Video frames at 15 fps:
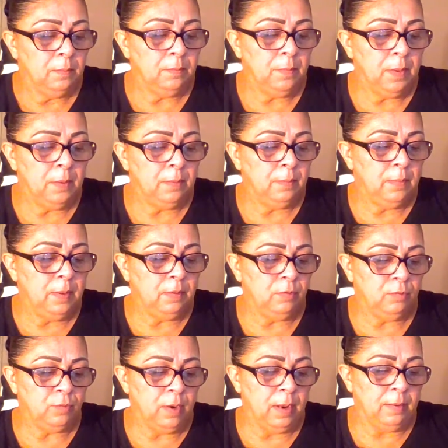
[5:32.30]
but let's
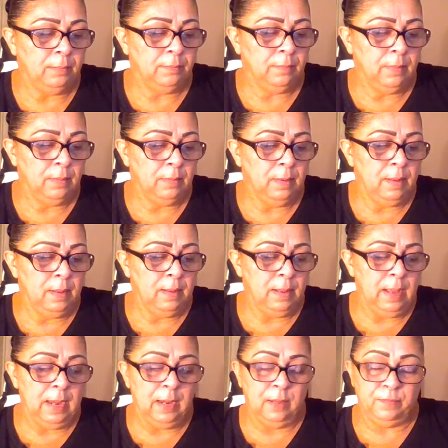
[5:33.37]
try.
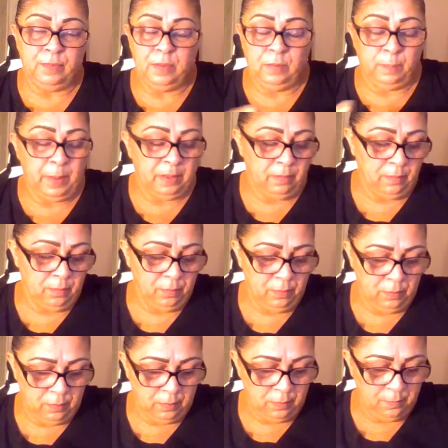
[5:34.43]
I love these
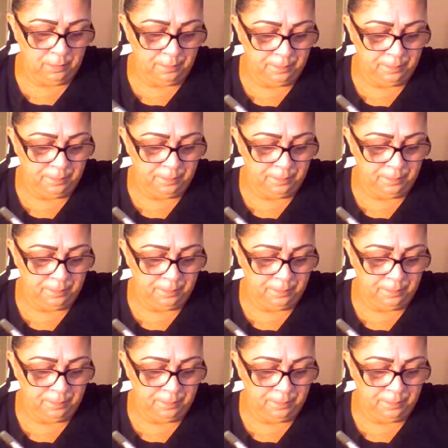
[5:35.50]
pencils.